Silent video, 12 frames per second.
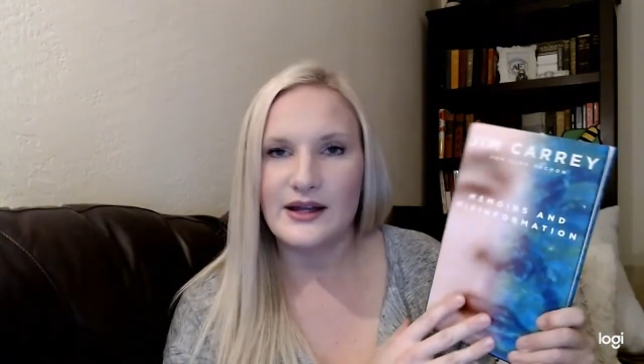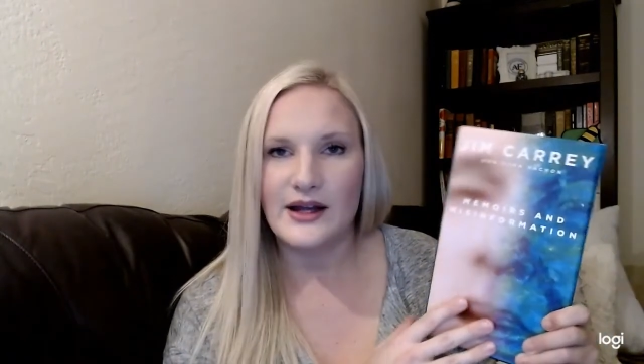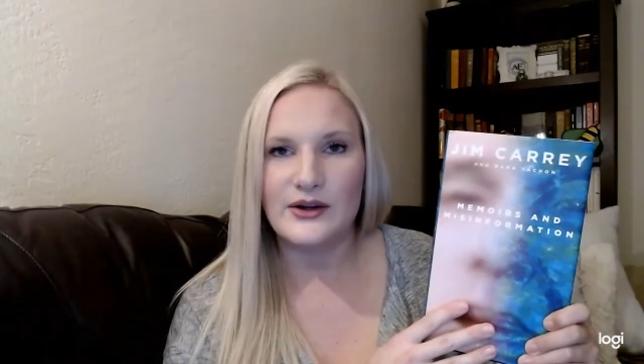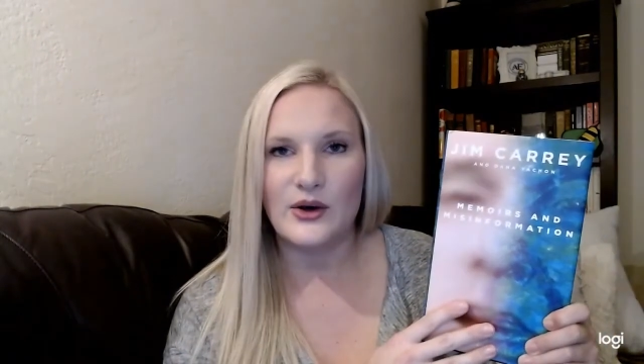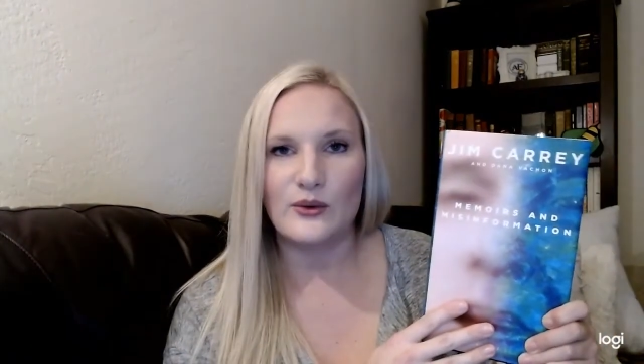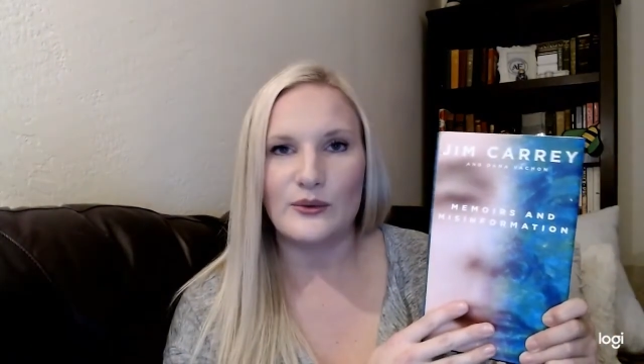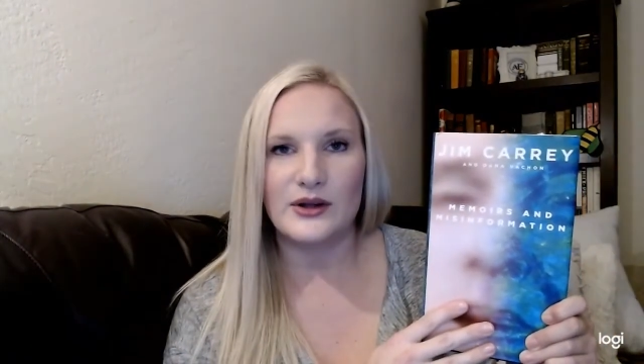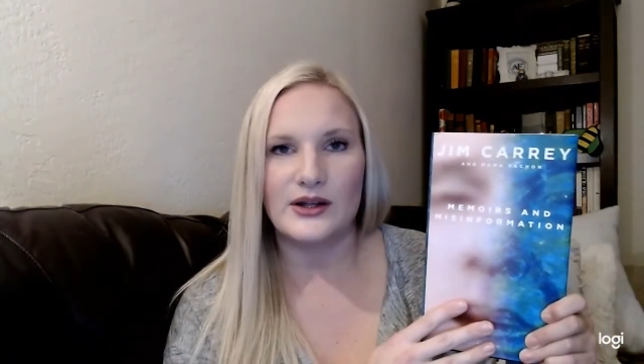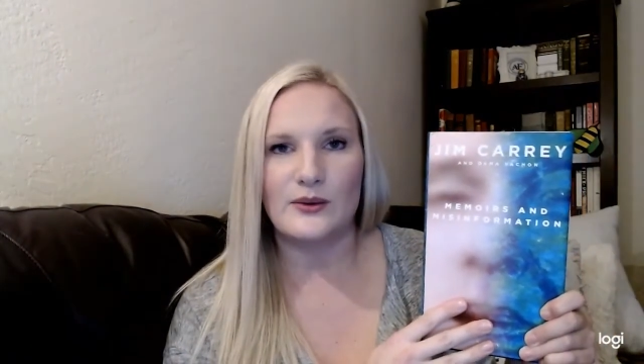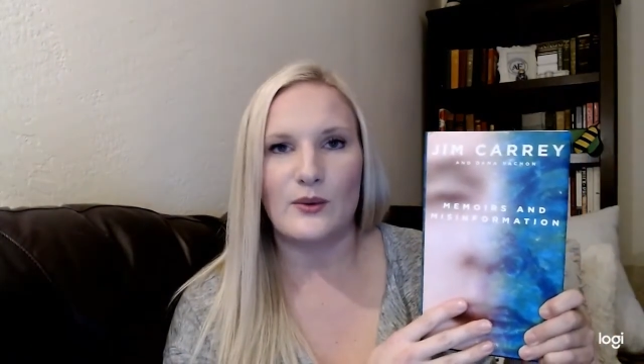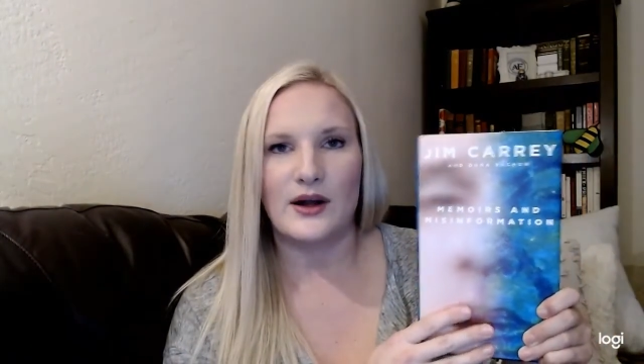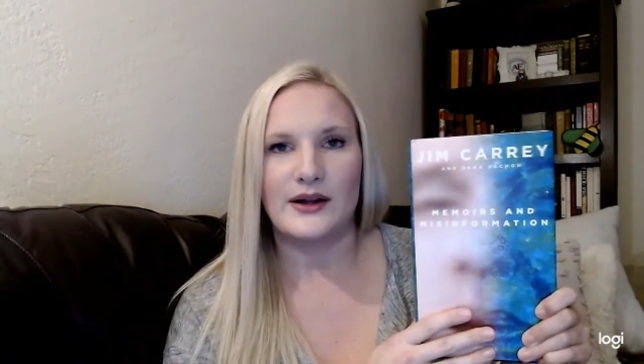I don't really
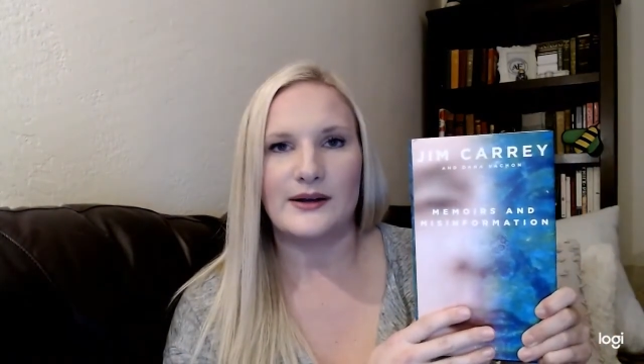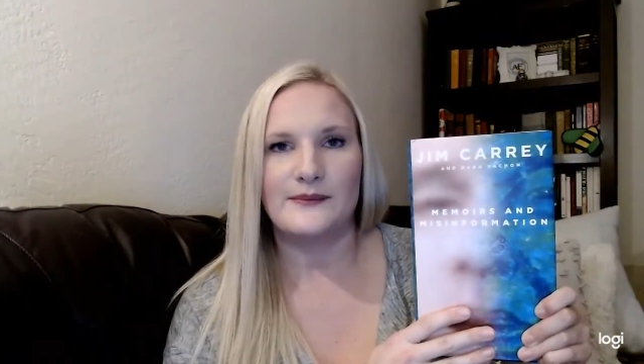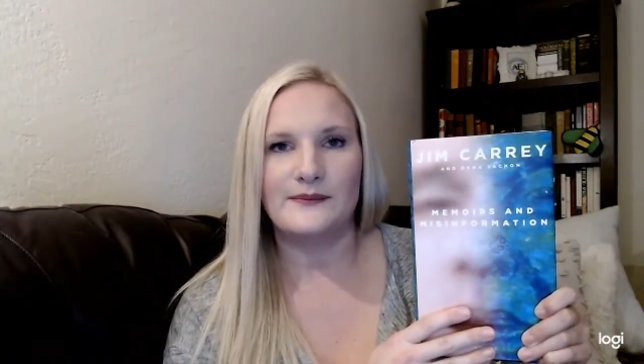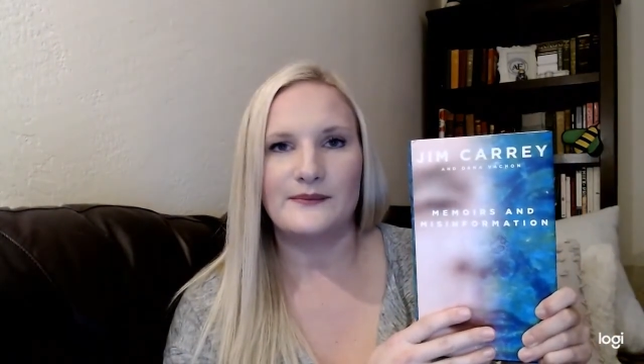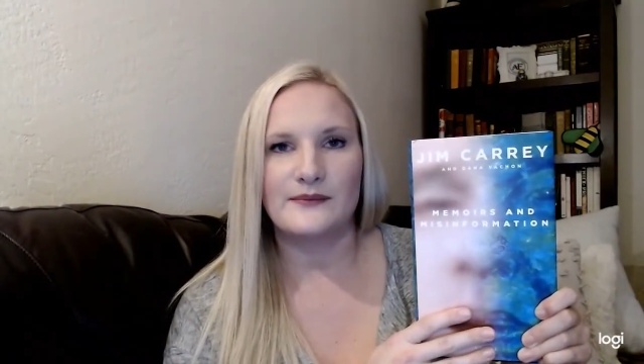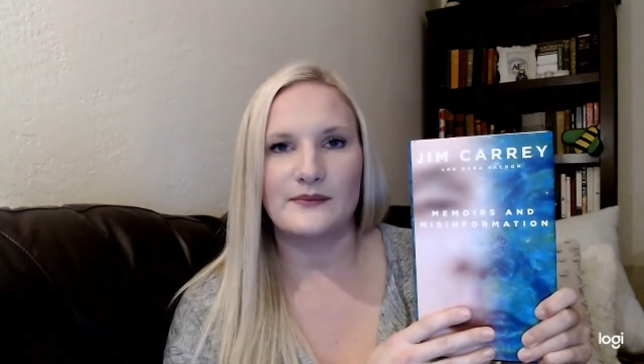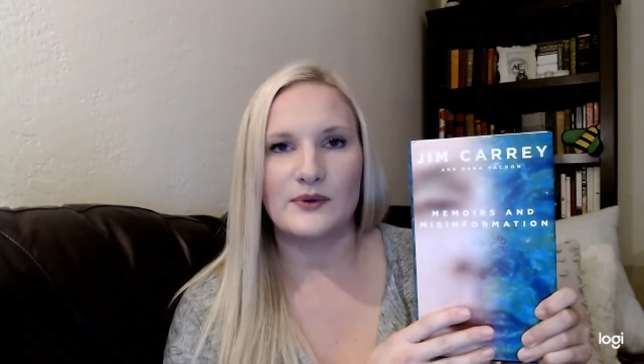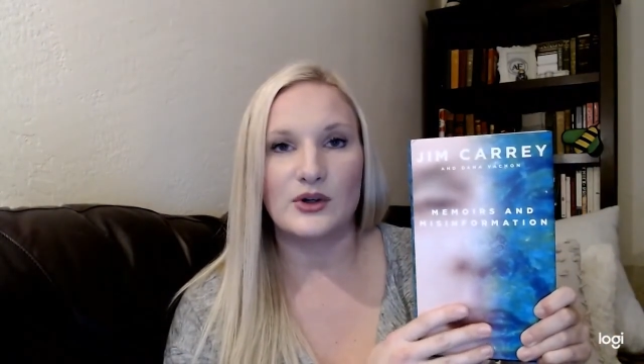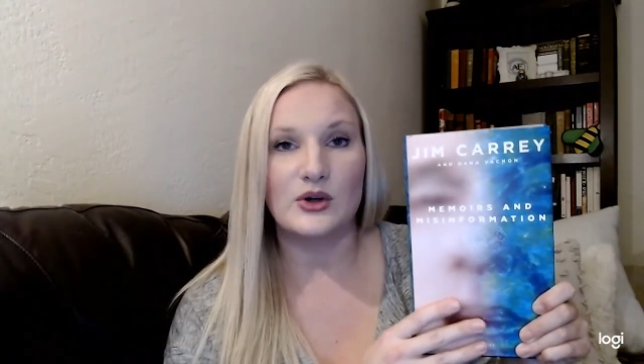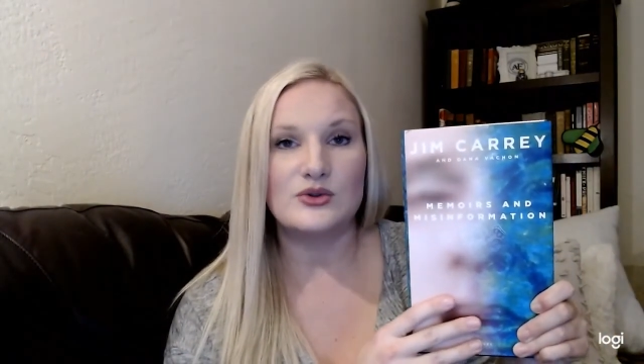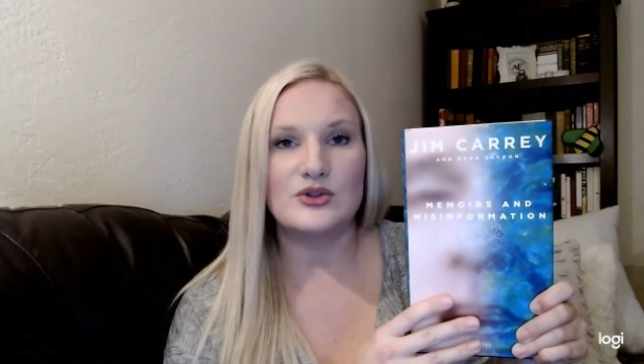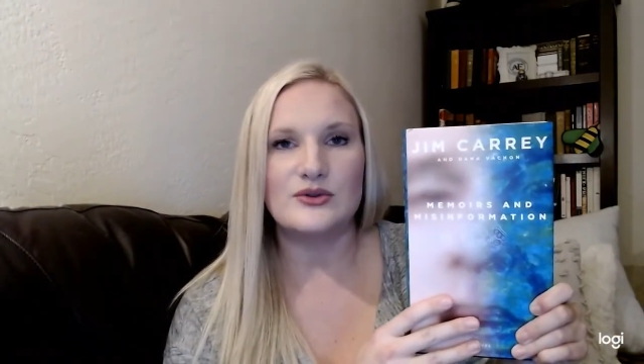want to
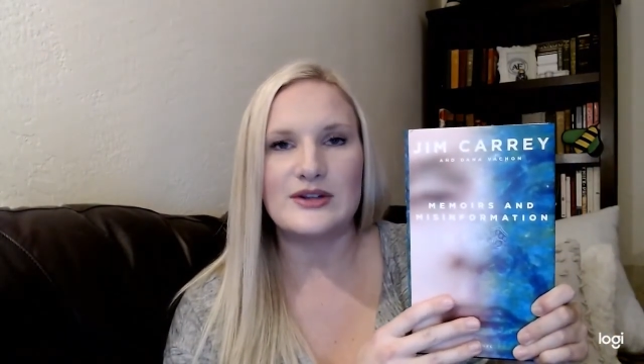go too